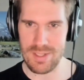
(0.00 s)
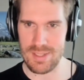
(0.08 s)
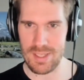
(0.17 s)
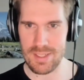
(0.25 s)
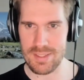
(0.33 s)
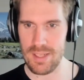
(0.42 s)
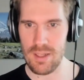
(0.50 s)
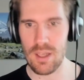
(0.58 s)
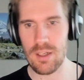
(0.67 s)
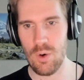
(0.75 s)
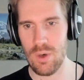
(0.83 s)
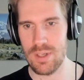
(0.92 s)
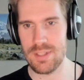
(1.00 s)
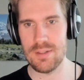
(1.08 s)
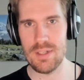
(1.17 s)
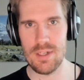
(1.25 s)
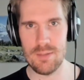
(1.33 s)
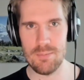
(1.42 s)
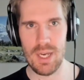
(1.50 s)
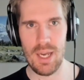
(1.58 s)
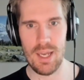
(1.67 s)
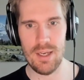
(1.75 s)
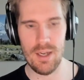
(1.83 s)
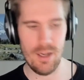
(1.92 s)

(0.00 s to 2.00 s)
It's like a day-long course done by